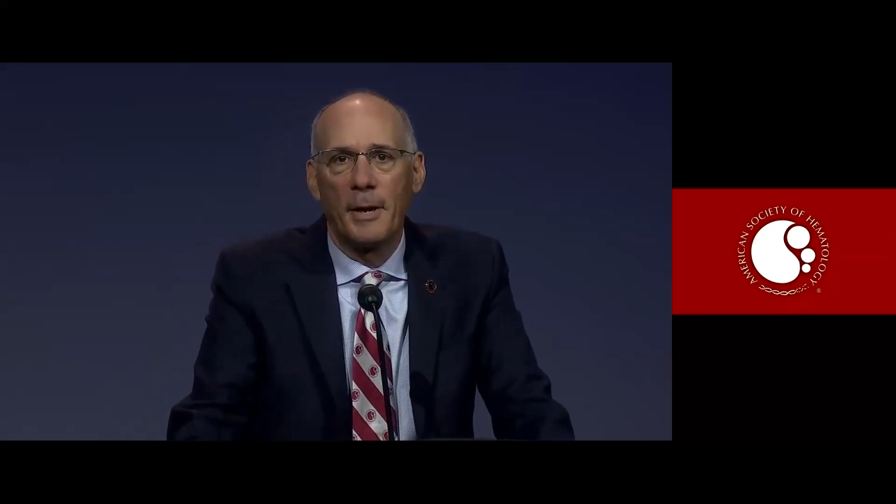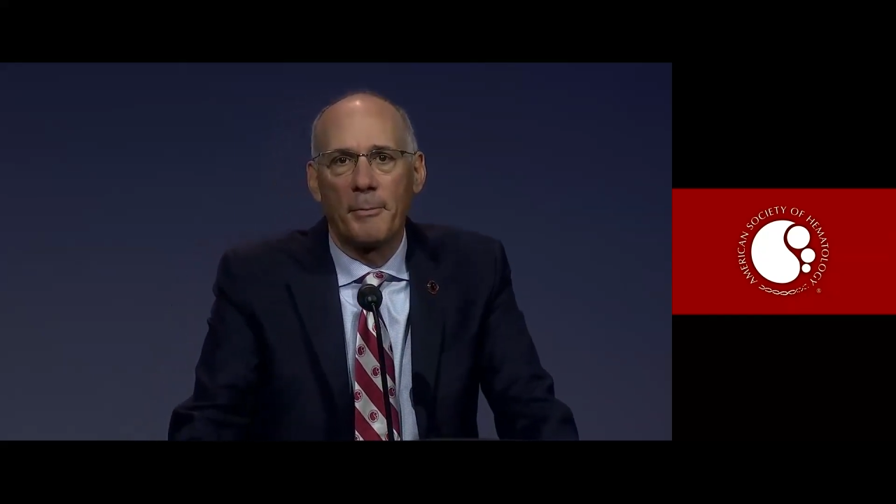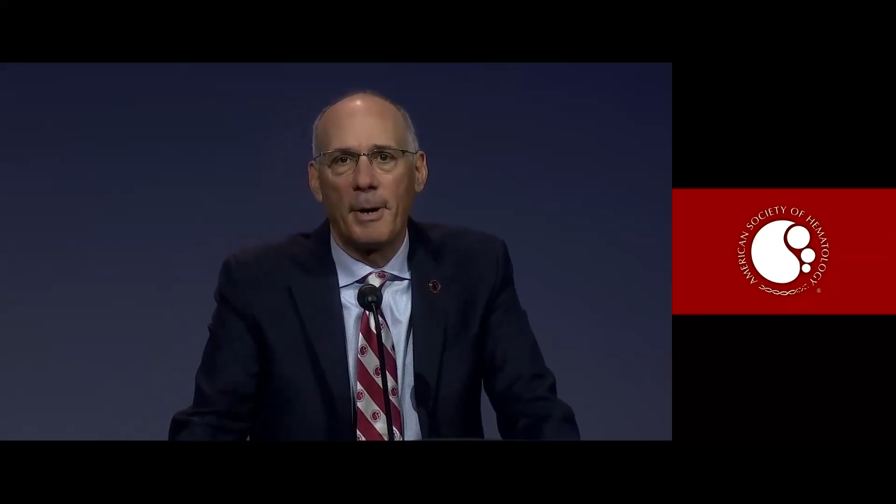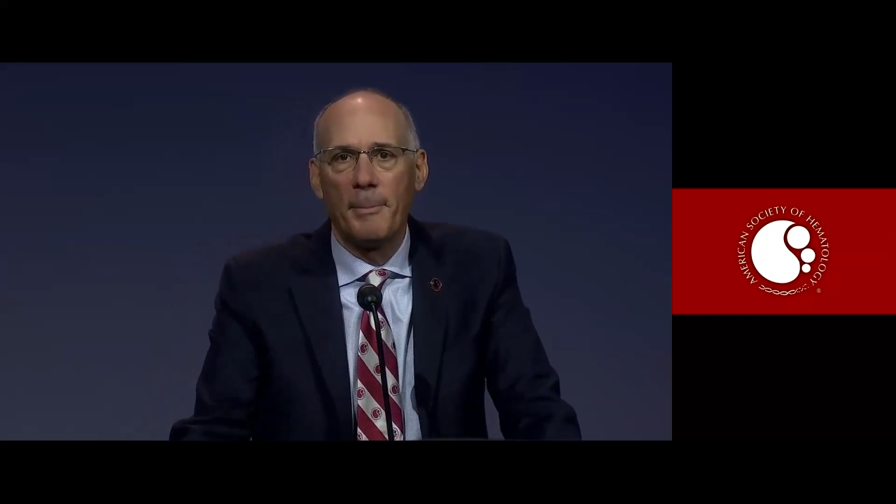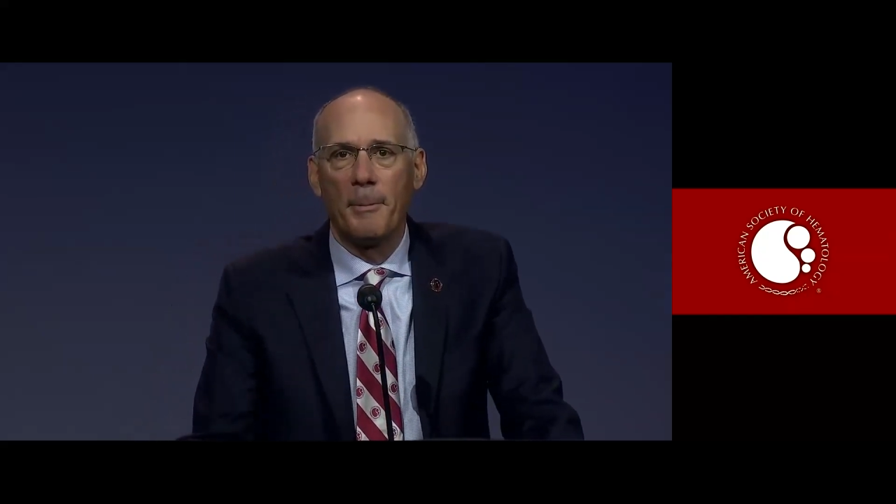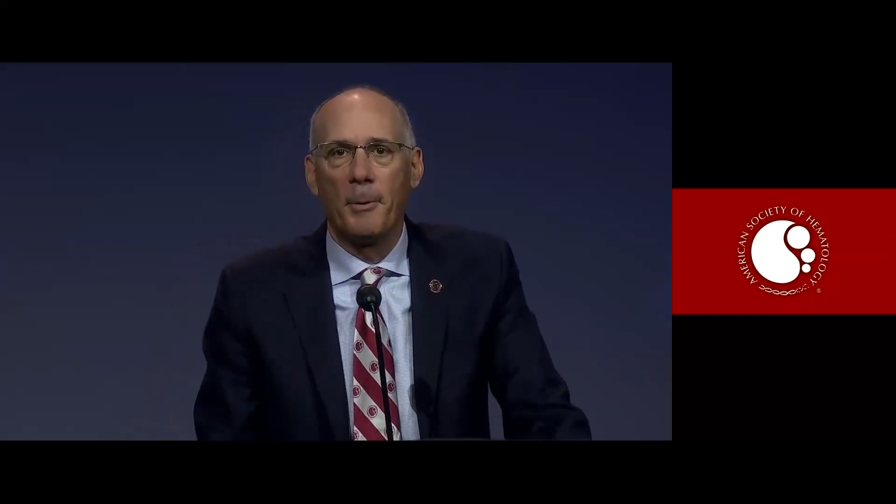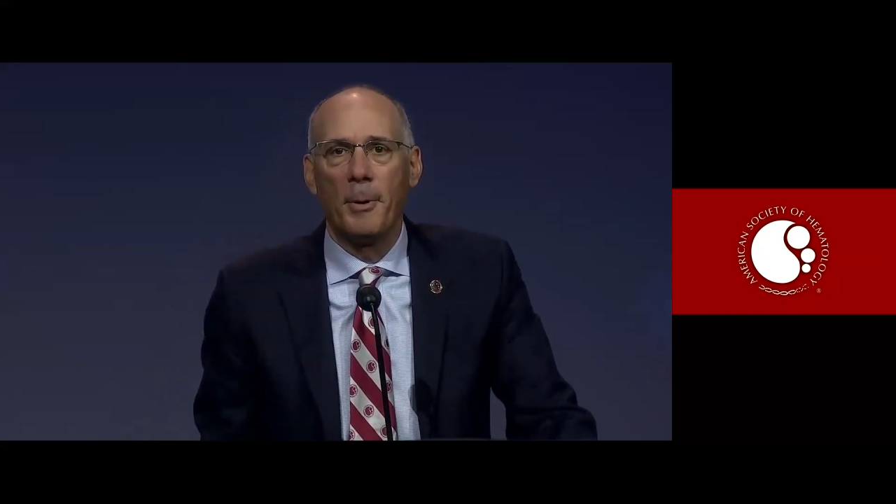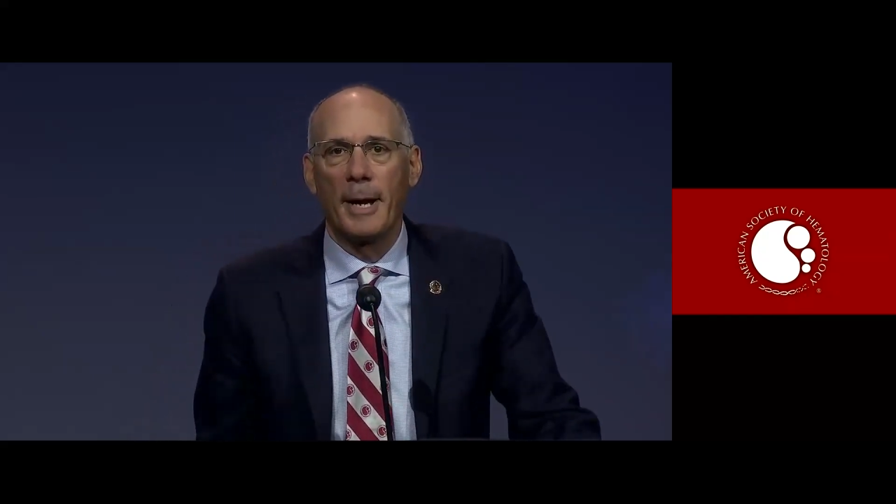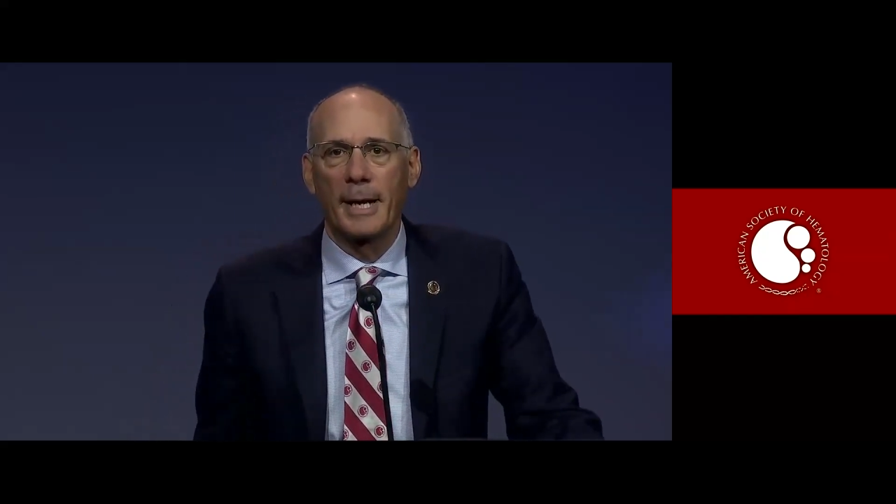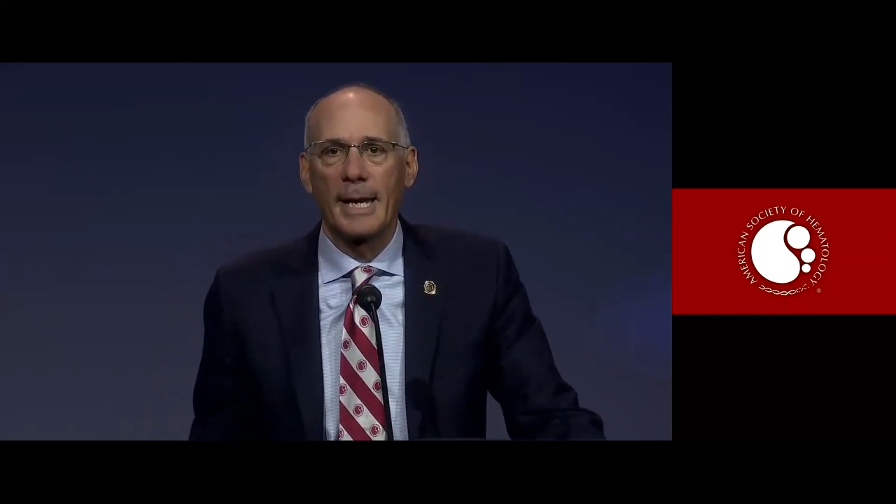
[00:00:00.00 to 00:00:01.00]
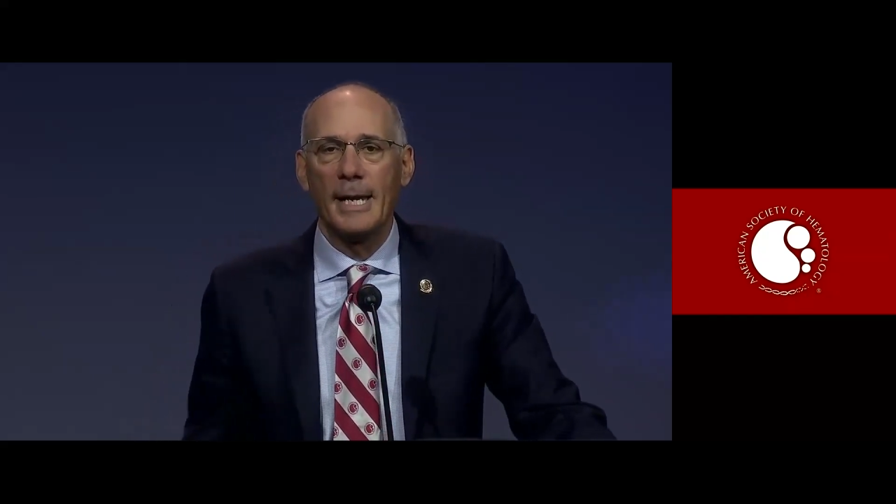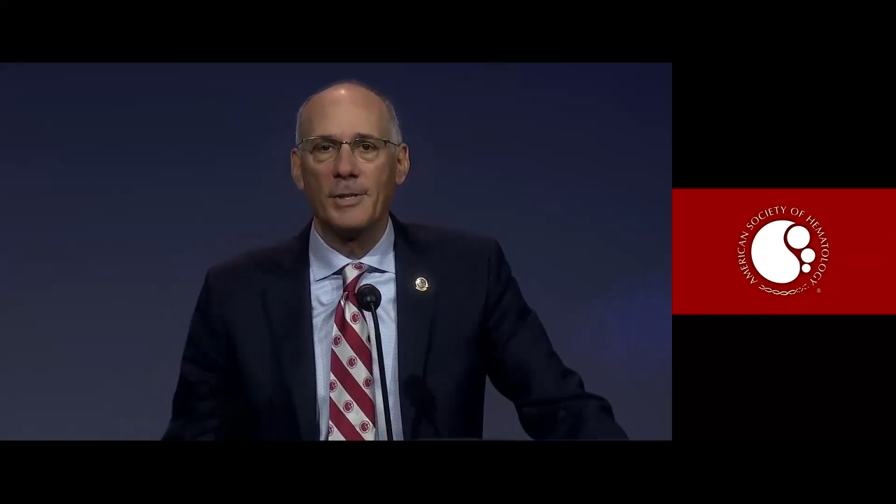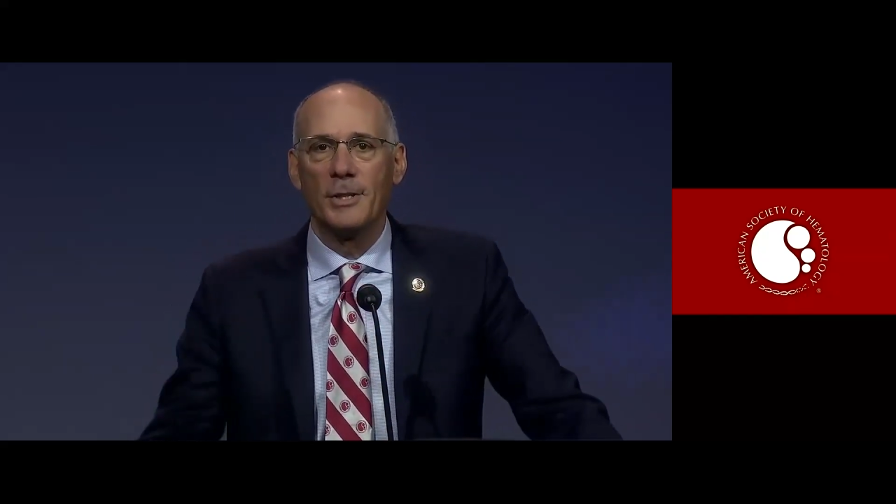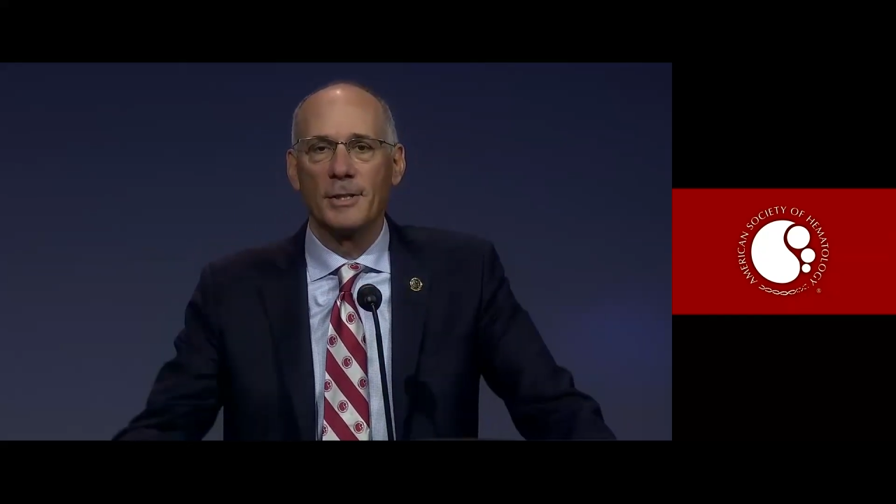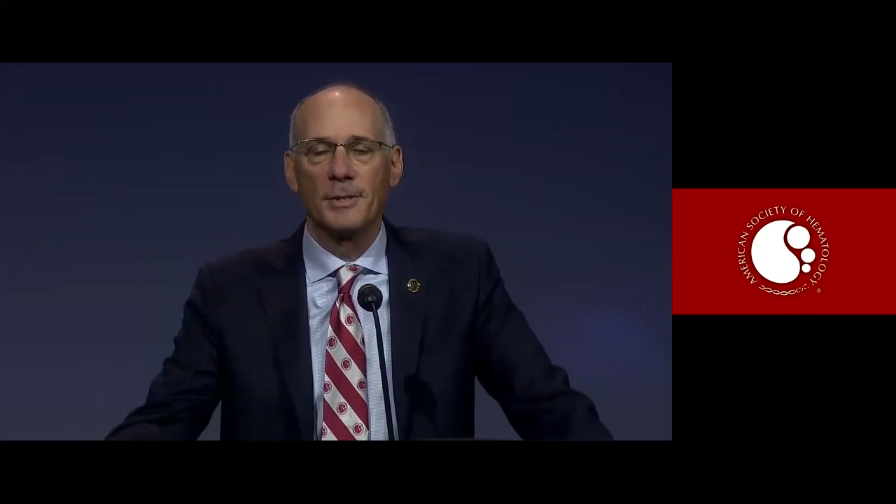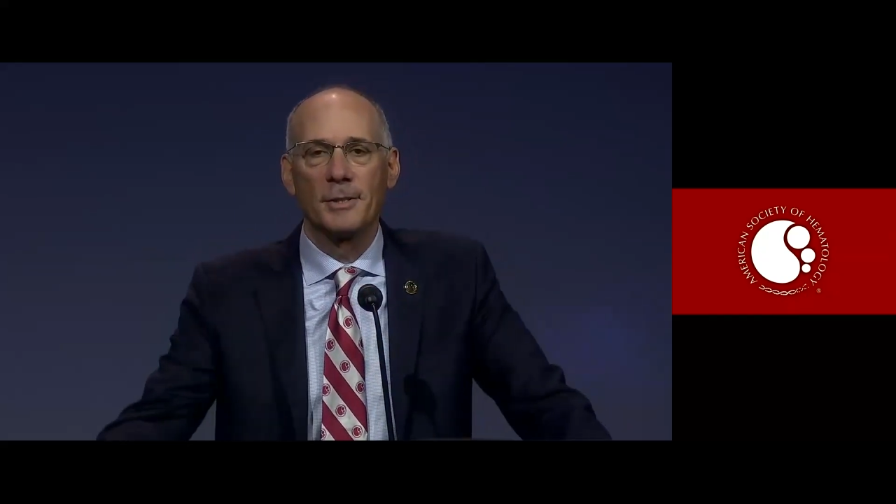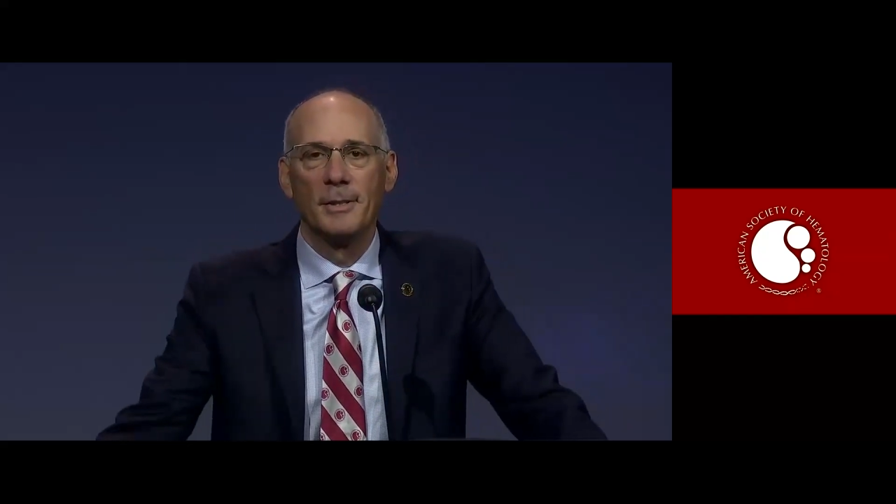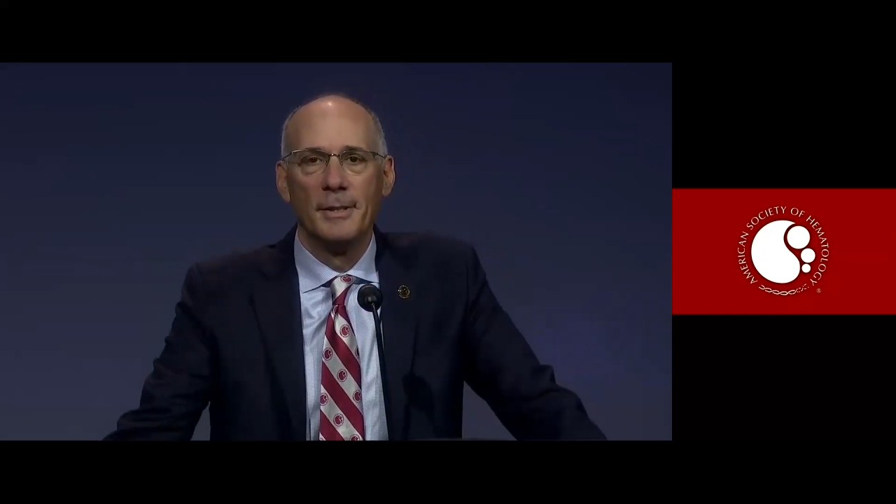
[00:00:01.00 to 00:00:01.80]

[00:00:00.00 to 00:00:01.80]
thrombopoietic agents.